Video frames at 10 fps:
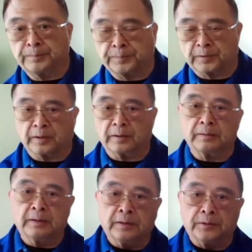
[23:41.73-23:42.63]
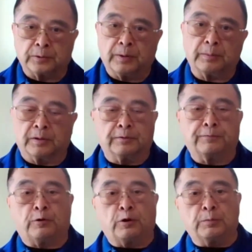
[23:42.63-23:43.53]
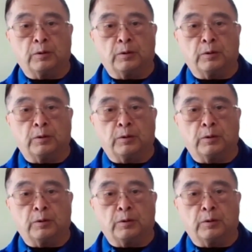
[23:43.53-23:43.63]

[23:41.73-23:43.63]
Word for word: Okay. So remember, the form